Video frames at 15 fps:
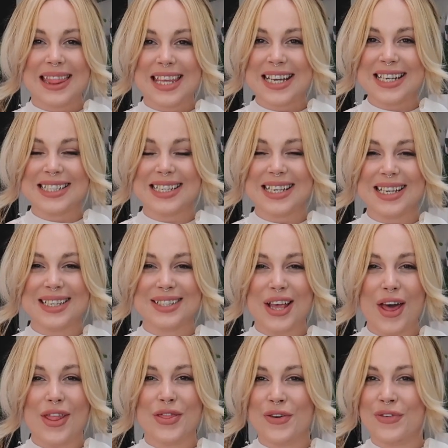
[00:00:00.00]
This is
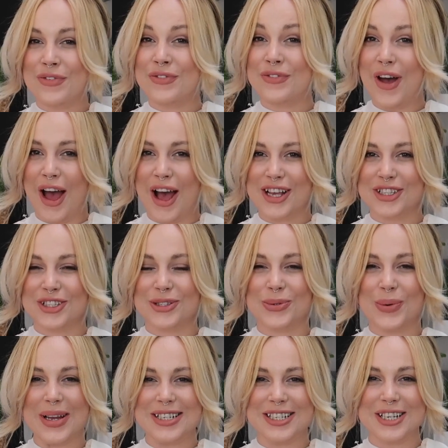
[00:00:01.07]
the first
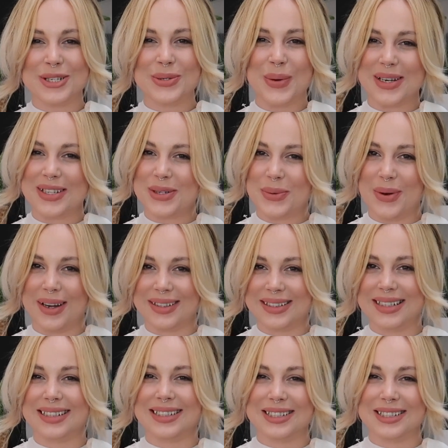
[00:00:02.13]
2021